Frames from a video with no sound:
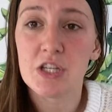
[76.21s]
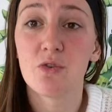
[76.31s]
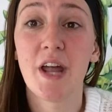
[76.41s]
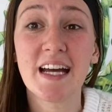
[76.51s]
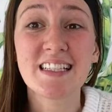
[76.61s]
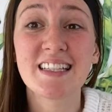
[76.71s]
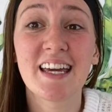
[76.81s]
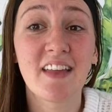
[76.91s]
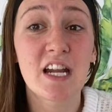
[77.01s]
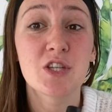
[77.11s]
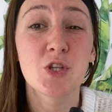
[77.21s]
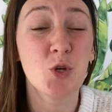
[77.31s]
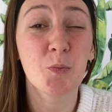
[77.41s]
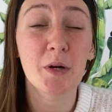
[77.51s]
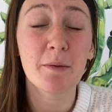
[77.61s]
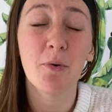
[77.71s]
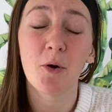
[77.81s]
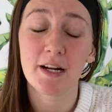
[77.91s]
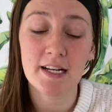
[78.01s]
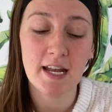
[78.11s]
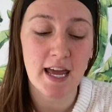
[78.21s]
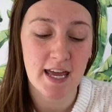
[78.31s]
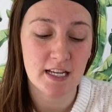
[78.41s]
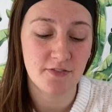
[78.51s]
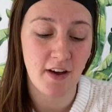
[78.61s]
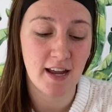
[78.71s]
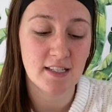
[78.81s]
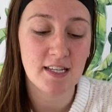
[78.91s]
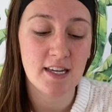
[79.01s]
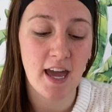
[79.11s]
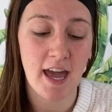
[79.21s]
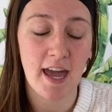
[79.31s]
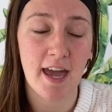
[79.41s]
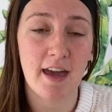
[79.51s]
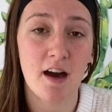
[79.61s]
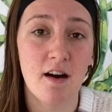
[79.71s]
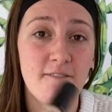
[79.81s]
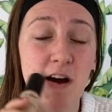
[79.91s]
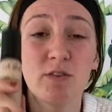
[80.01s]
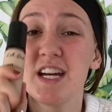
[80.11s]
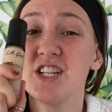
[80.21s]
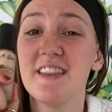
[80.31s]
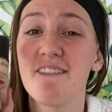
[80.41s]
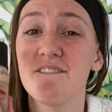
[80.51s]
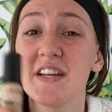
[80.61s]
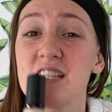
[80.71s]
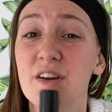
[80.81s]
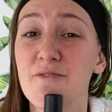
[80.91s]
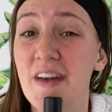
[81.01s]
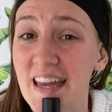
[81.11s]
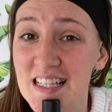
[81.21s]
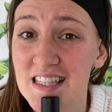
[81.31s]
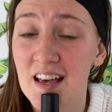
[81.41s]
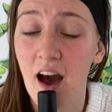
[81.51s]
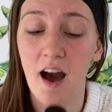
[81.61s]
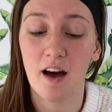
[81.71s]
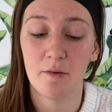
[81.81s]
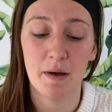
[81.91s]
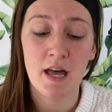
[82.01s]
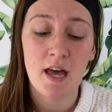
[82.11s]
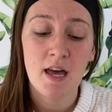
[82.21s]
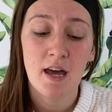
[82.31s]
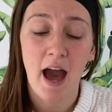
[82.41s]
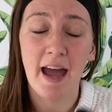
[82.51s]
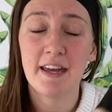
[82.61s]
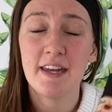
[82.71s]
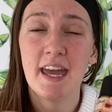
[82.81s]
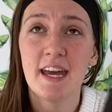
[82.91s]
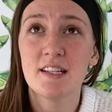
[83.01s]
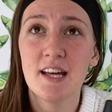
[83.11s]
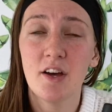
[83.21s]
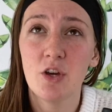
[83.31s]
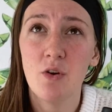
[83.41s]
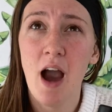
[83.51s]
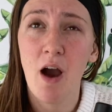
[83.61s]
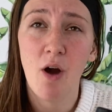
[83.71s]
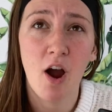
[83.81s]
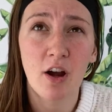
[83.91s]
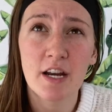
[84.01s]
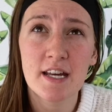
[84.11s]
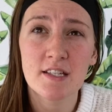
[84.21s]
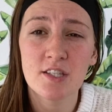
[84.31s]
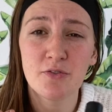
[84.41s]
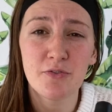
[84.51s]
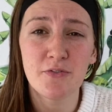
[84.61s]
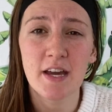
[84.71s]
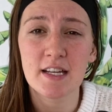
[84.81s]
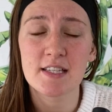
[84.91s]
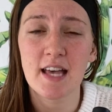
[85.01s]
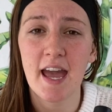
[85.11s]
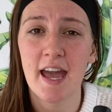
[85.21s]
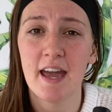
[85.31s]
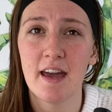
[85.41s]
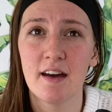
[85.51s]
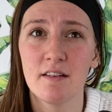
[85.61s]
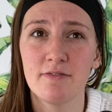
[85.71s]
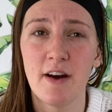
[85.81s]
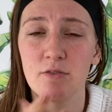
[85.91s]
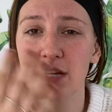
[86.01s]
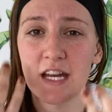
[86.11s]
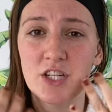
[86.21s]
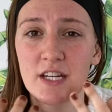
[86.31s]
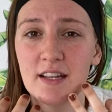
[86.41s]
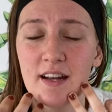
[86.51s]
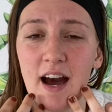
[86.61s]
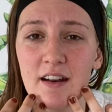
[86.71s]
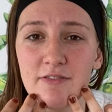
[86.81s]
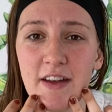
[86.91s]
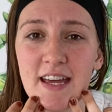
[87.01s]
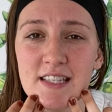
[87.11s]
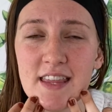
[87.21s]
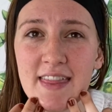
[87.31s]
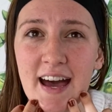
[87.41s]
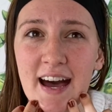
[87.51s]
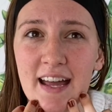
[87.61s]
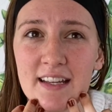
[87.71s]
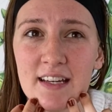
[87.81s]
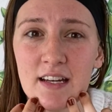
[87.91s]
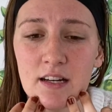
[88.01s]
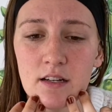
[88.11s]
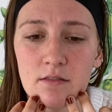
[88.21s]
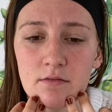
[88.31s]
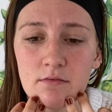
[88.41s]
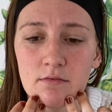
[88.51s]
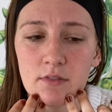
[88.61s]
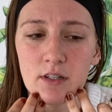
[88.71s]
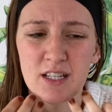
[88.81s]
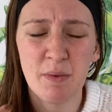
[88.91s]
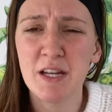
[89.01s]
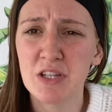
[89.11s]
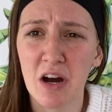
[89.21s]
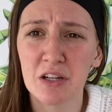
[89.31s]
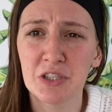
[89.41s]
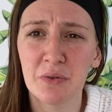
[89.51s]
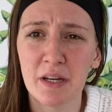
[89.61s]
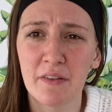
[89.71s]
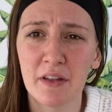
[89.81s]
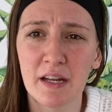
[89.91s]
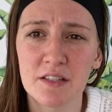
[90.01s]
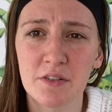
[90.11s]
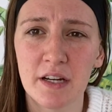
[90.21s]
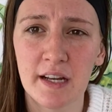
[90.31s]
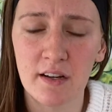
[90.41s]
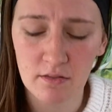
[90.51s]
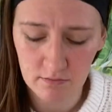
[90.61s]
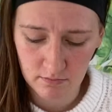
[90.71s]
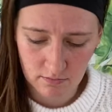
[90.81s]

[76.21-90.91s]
So next thing that is super important is finding a foundation that fits your face. I can't tell you how hard it is to fix a foundation on a face that... Is my dog chewing on the desk right now?